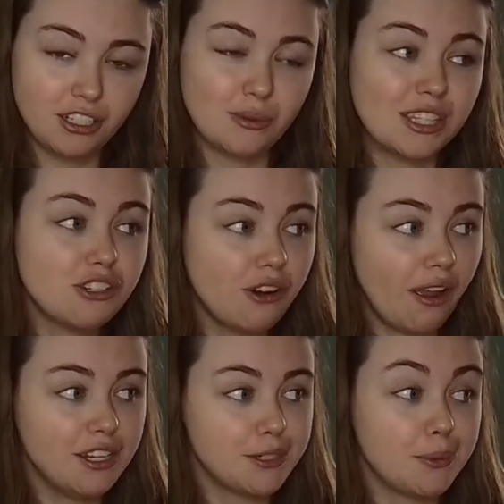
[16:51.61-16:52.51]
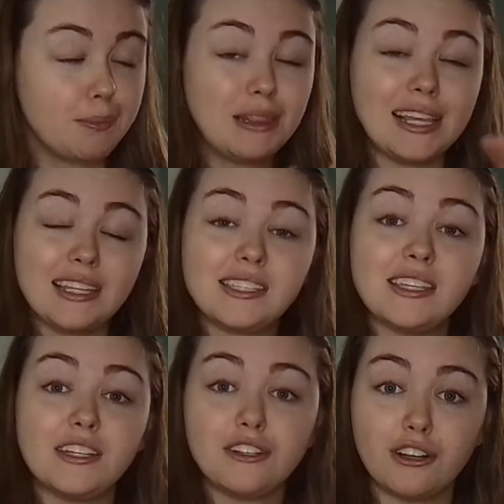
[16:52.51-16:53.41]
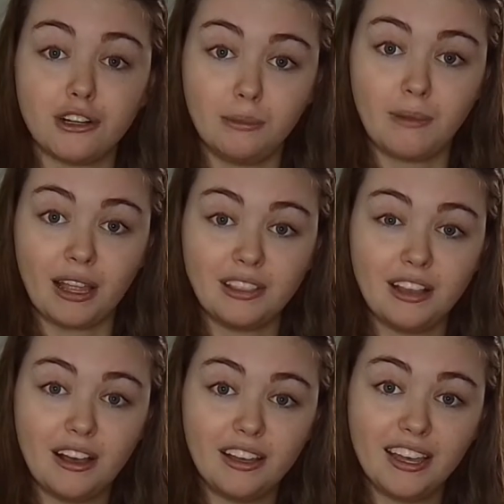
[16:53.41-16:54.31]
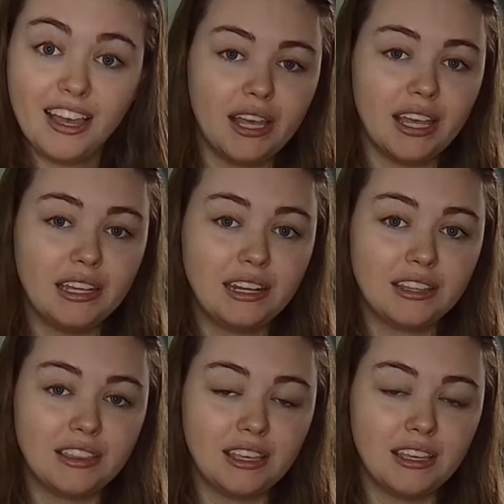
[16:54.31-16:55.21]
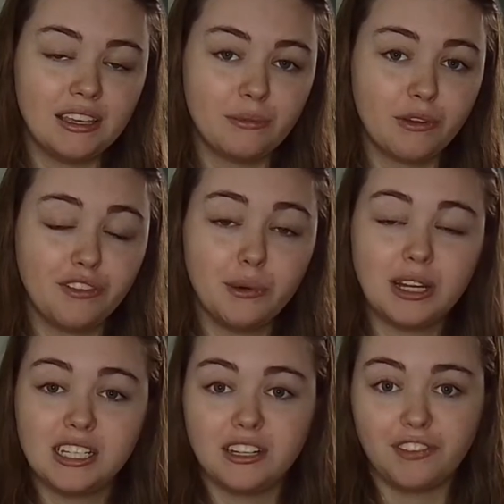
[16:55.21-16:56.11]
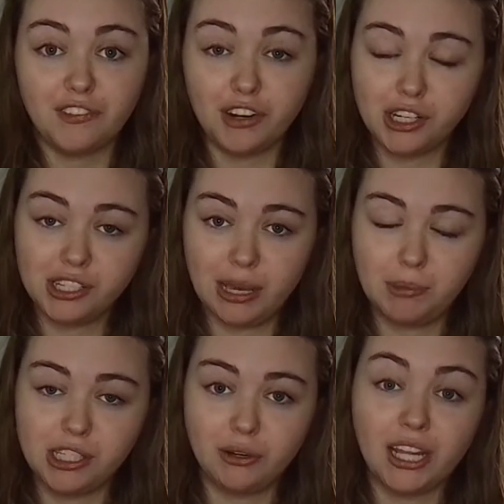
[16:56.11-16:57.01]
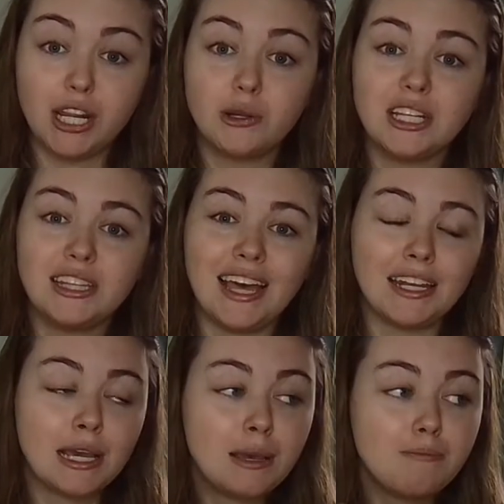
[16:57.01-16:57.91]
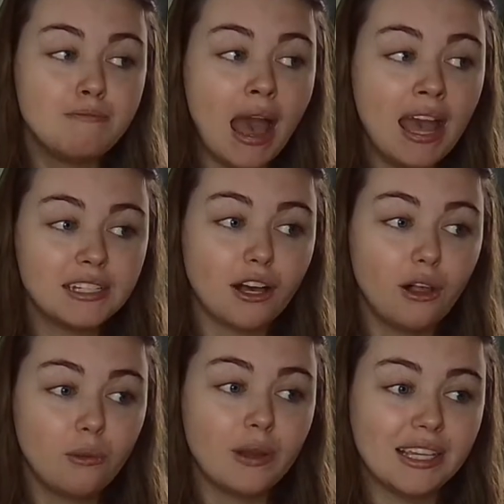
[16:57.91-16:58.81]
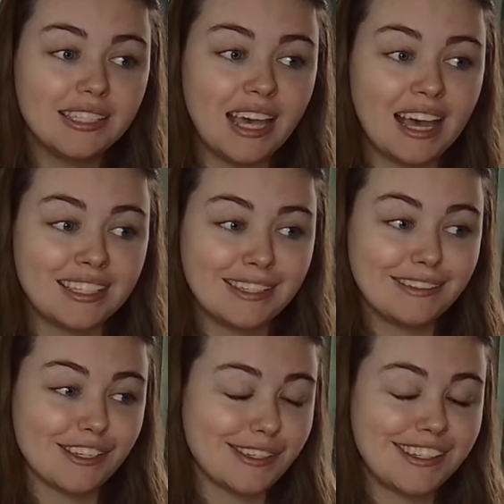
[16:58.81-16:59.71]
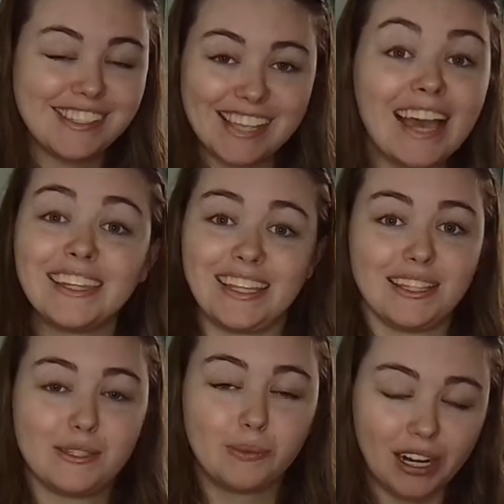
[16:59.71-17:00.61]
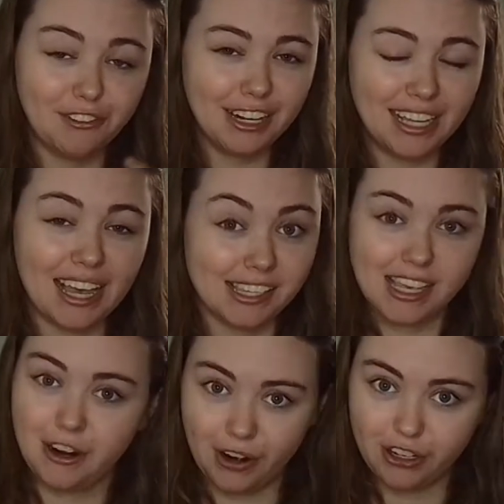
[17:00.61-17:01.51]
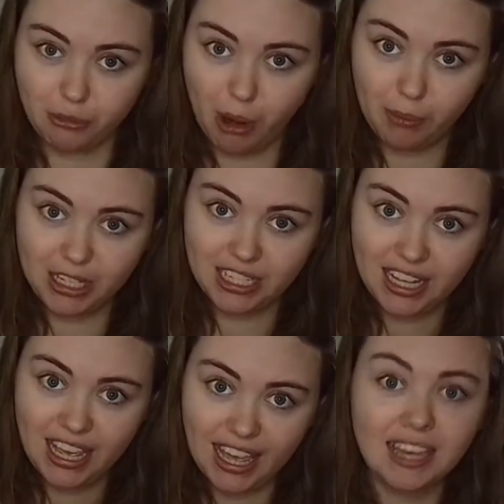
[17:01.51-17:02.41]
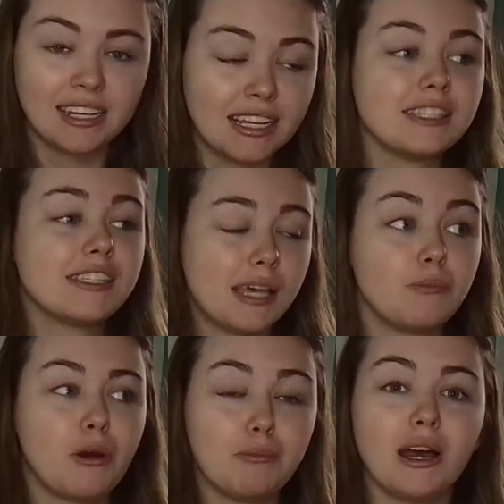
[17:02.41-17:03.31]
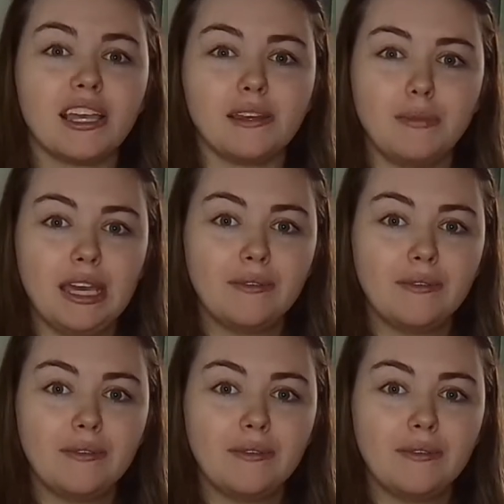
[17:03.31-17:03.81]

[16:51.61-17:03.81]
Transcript: It's trying to replace the internal monologue. In the review I did of the first episode, I noted that Matt always has just silence whenever he has a character moment, and it's somewhat bugging me.